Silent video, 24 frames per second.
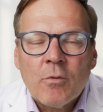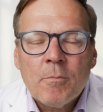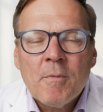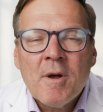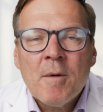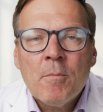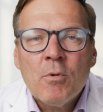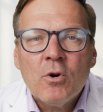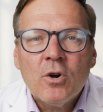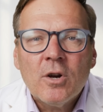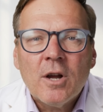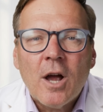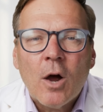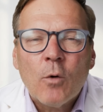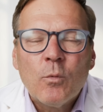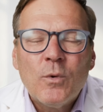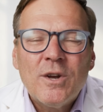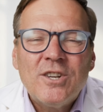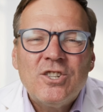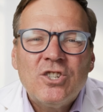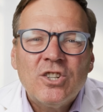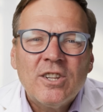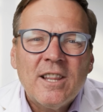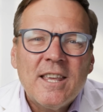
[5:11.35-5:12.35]
Remember,
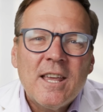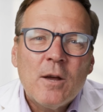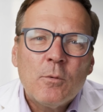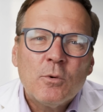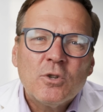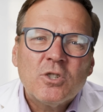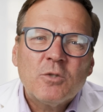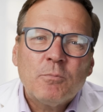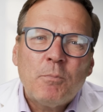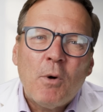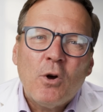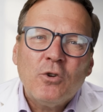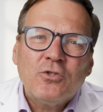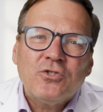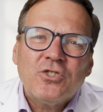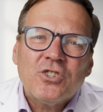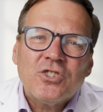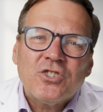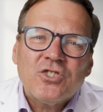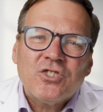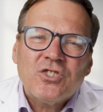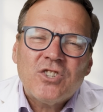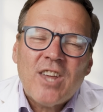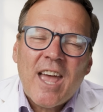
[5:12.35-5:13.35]
originally it was supposed to
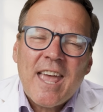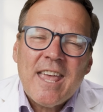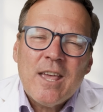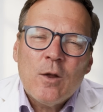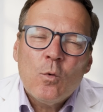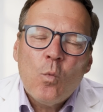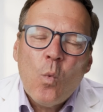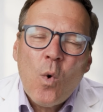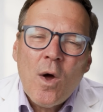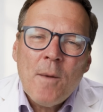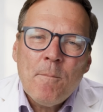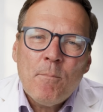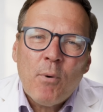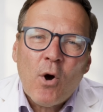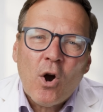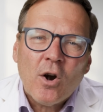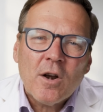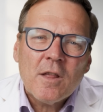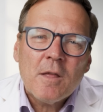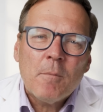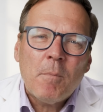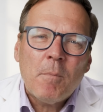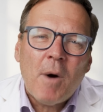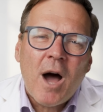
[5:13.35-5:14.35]
stay in one
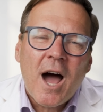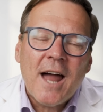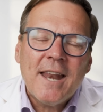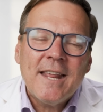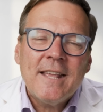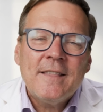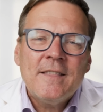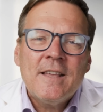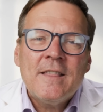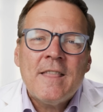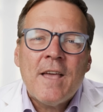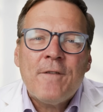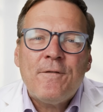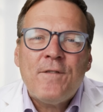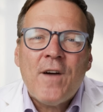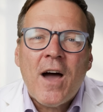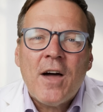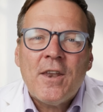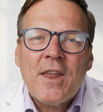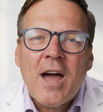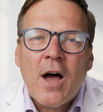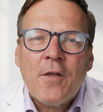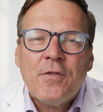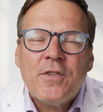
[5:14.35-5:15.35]
part of the body, and then they
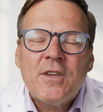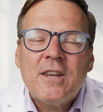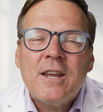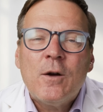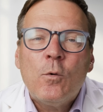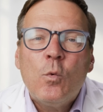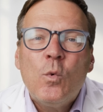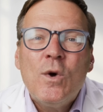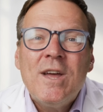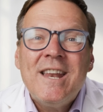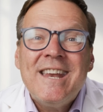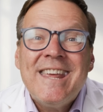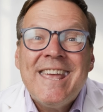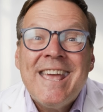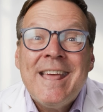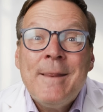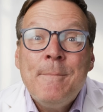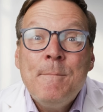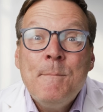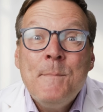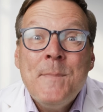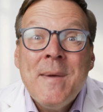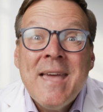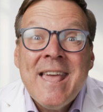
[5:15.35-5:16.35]
found out that it went
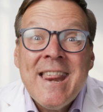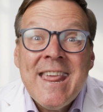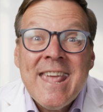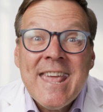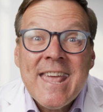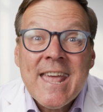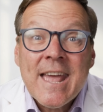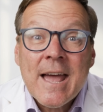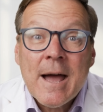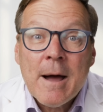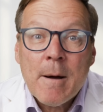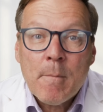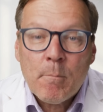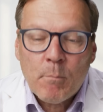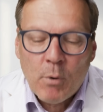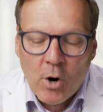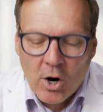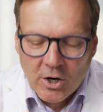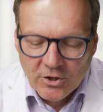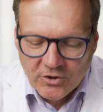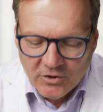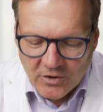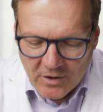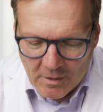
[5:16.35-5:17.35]
in many
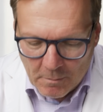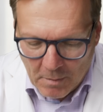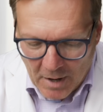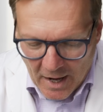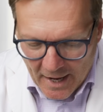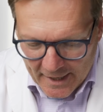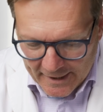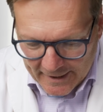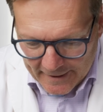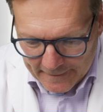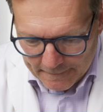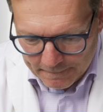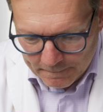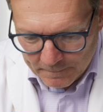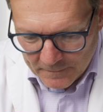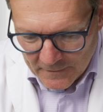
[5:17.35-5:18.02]
parts of the body.